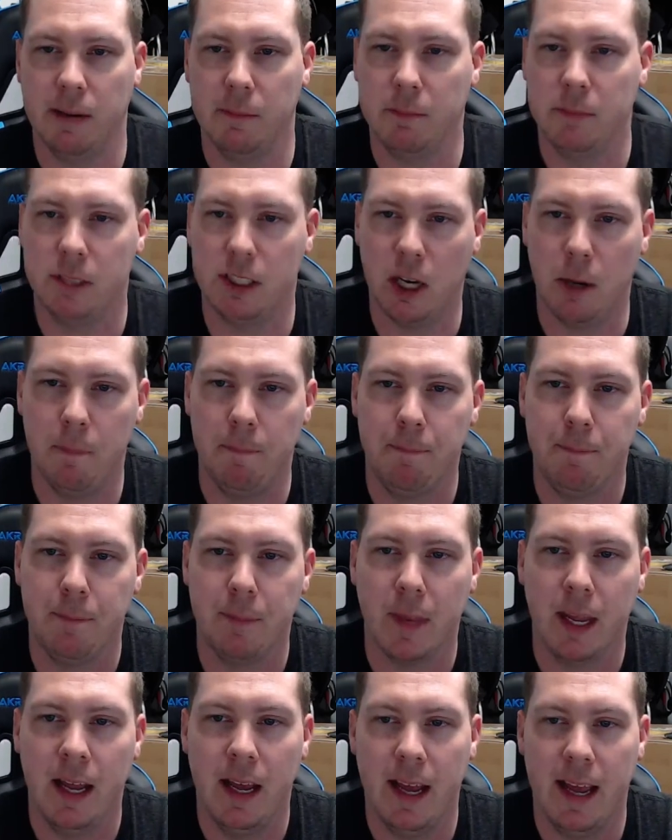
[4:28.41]
So,
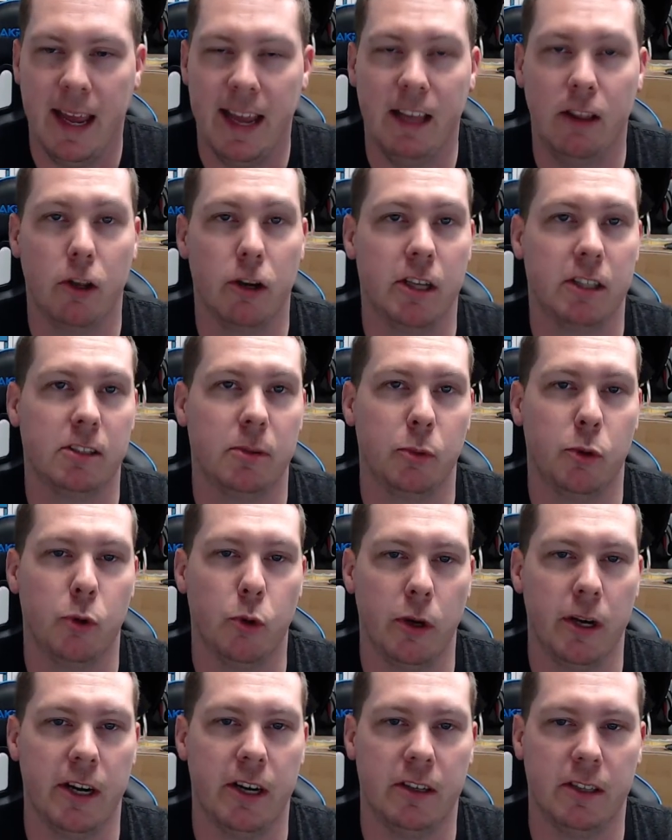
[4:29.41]
and look at some cool
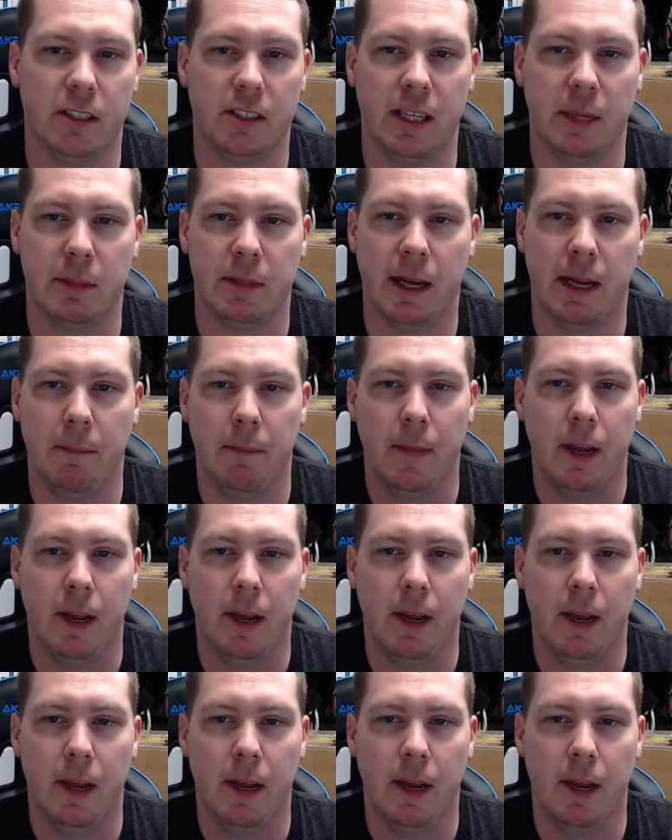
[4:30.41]
gear at the same time.